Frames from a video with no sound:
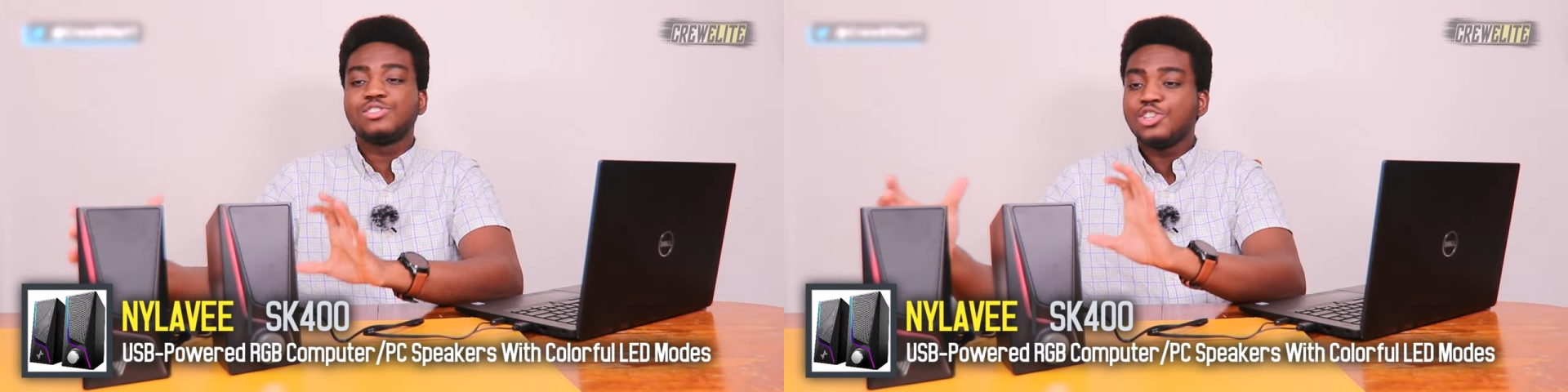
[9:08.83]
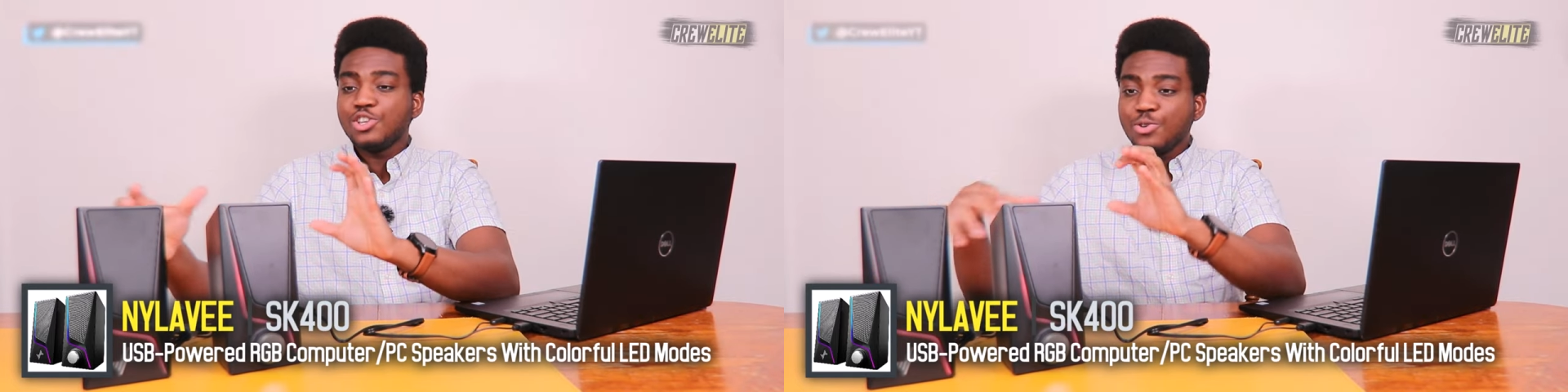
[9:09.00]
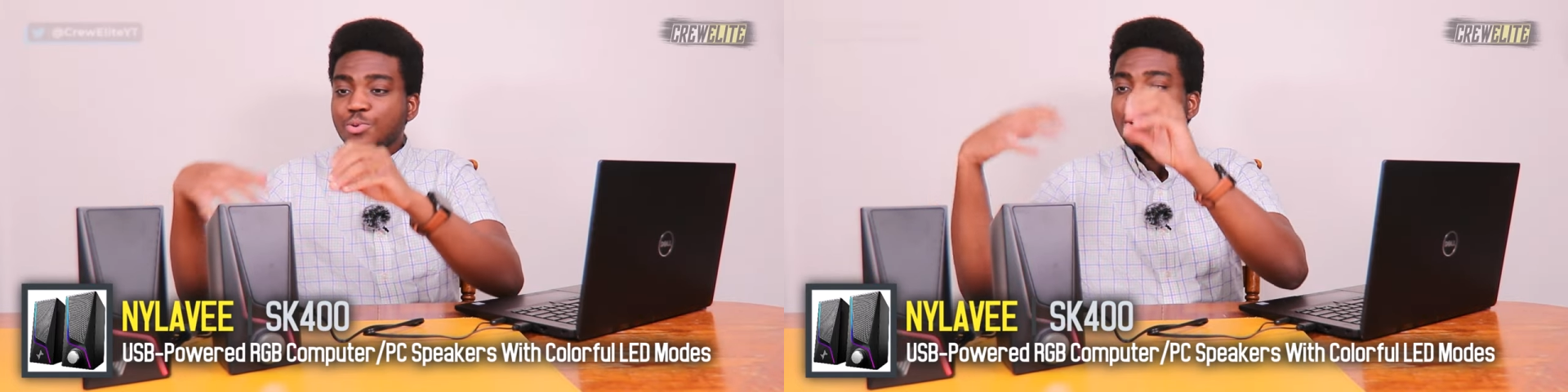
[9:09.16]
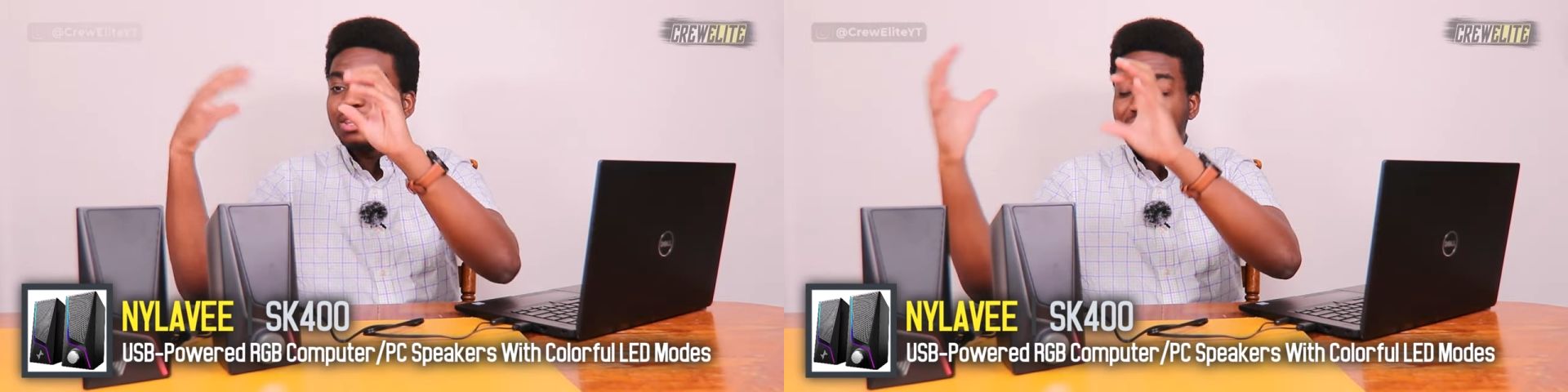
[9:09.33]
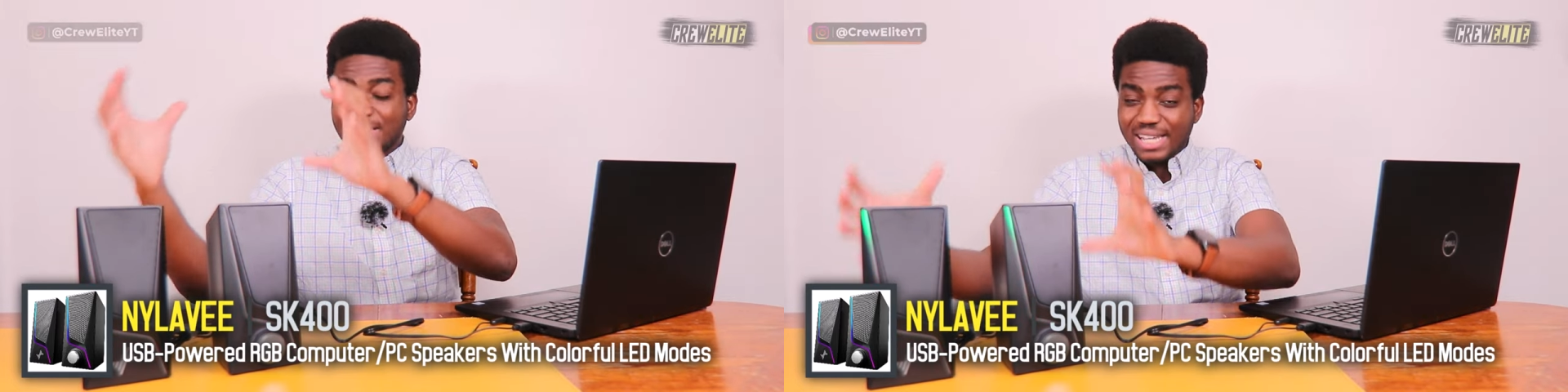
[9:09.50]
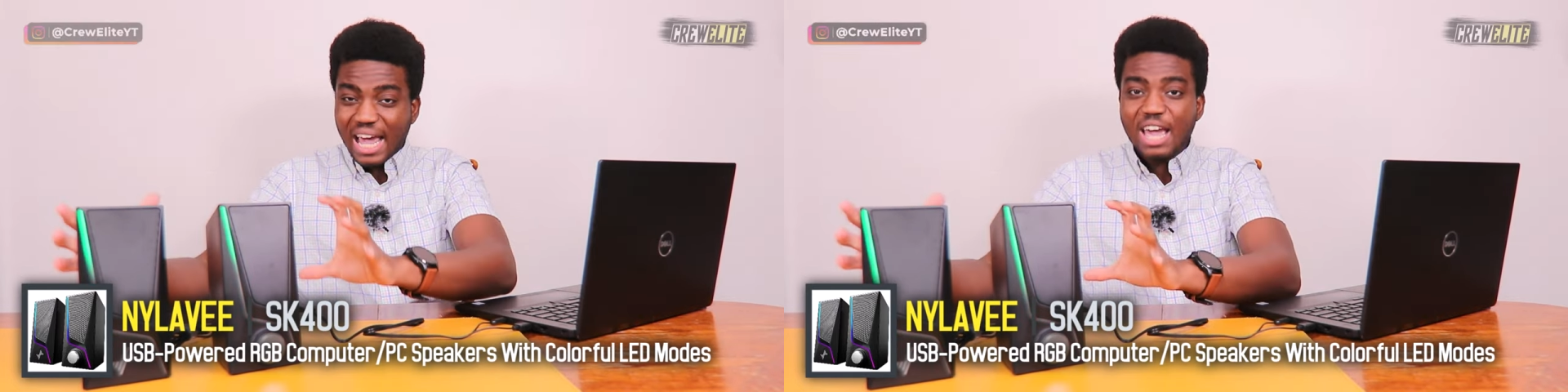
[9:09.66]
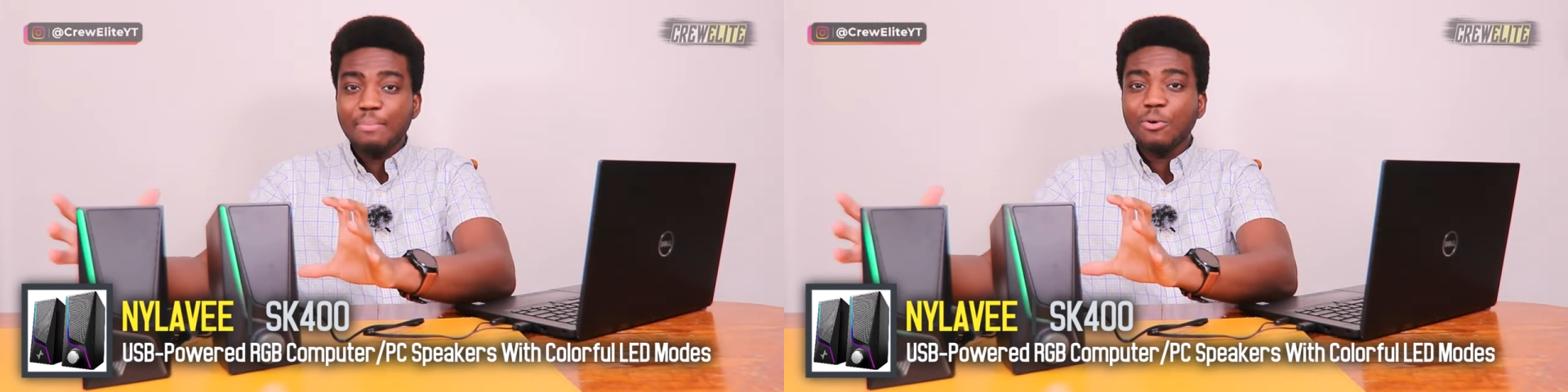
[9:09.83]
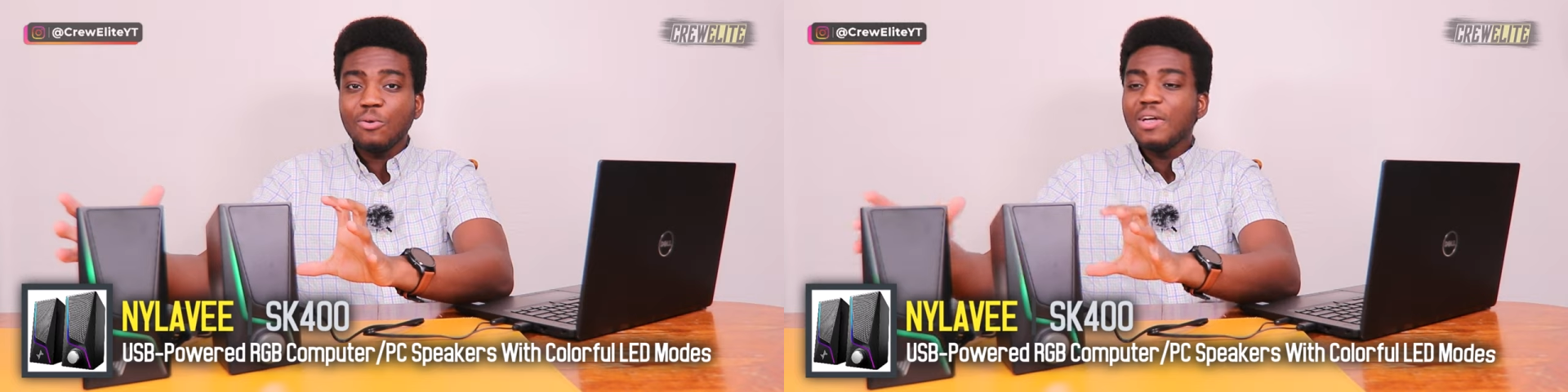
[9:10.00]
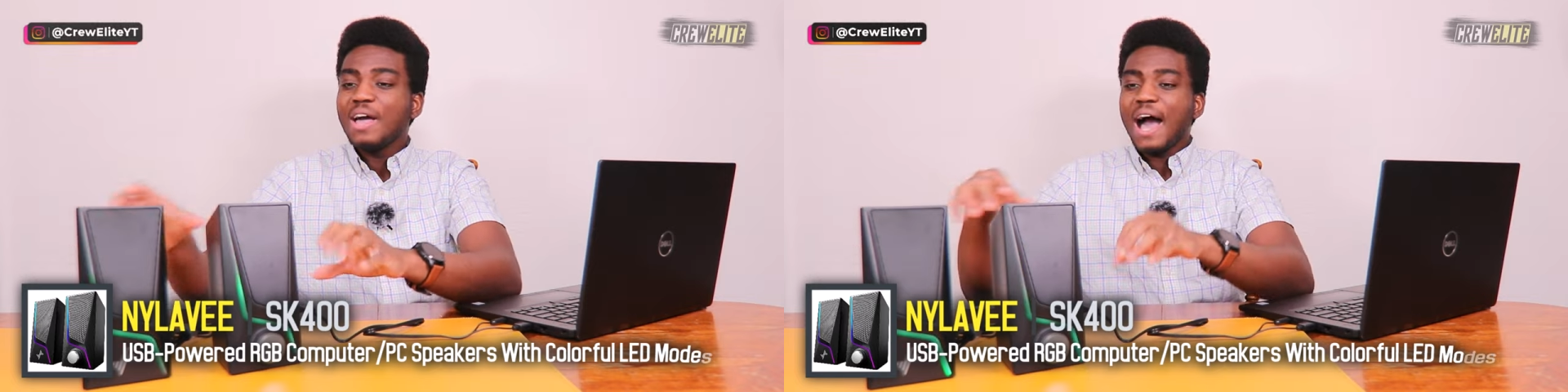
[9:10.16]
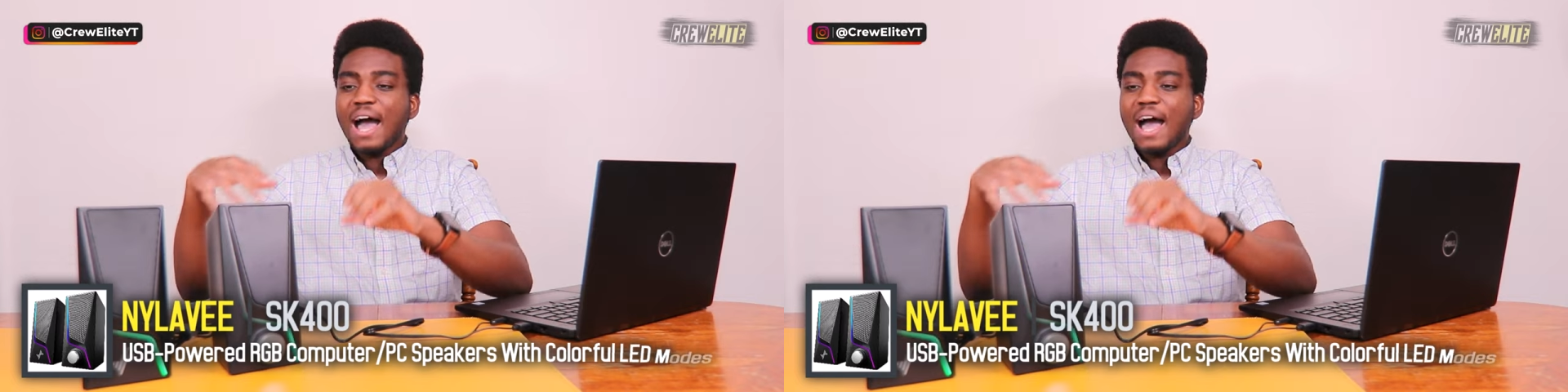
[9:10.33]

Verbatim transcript: to the table.